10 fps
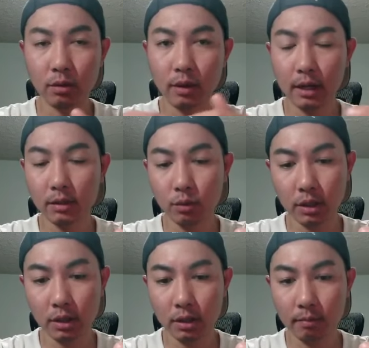As
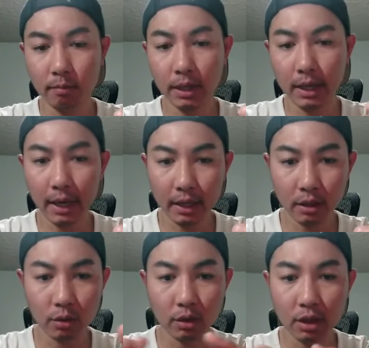we're a
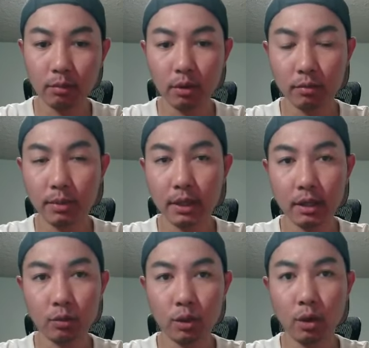mechanical keyboard player,